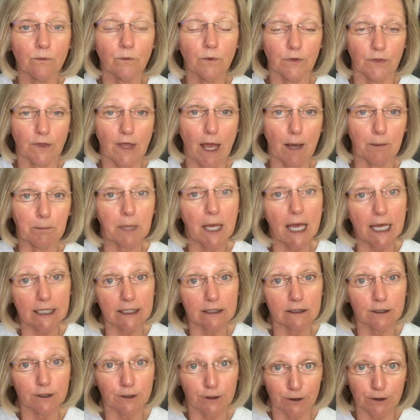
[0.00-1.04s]
with that pet
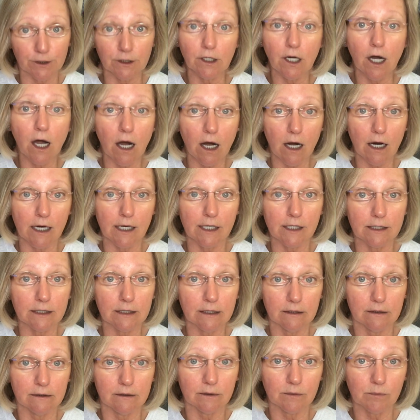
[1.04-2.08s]
alert card,
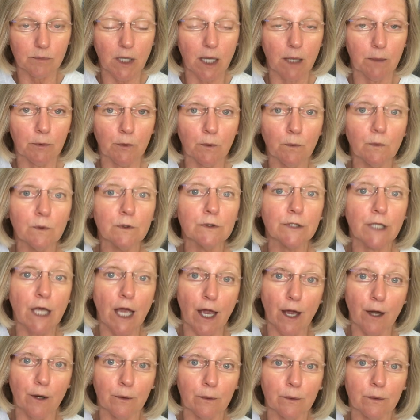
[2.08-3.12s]
people will
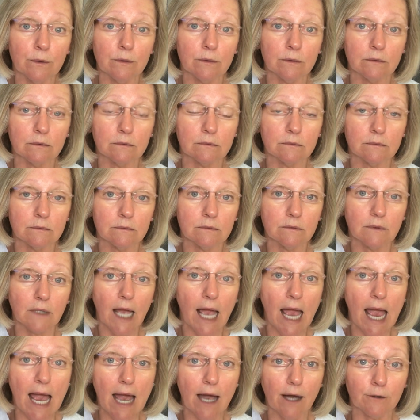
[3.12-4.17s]
know
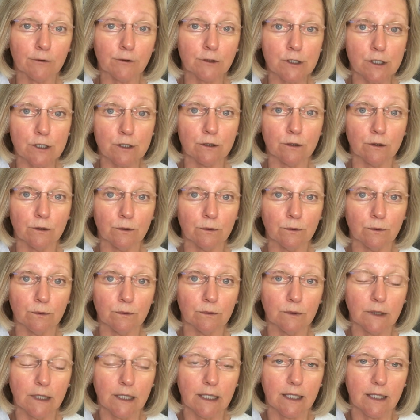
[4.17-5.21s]
how to
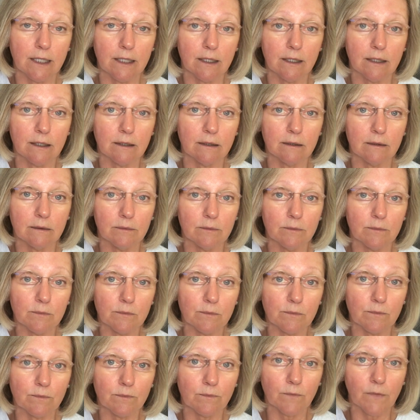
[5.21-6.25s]

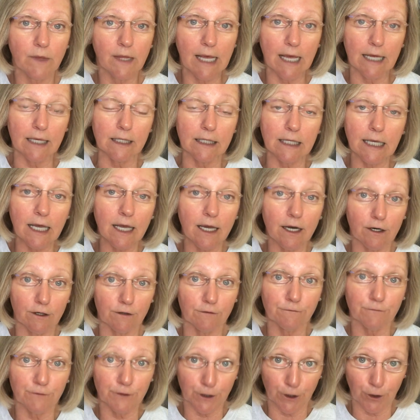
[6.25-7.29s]
get
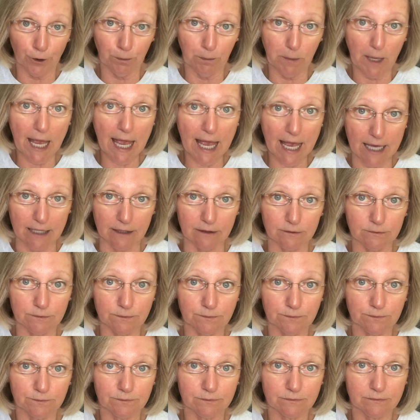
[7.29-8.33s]
care for your pet
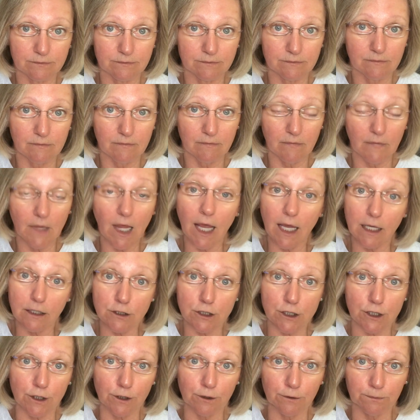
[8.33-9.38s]

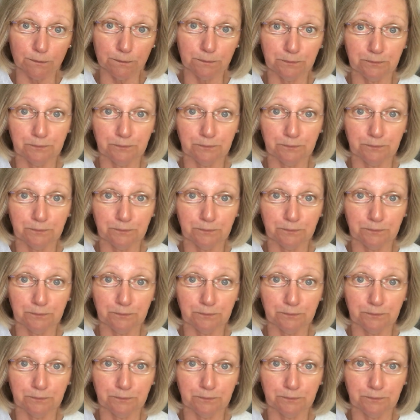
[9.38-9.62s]
and you.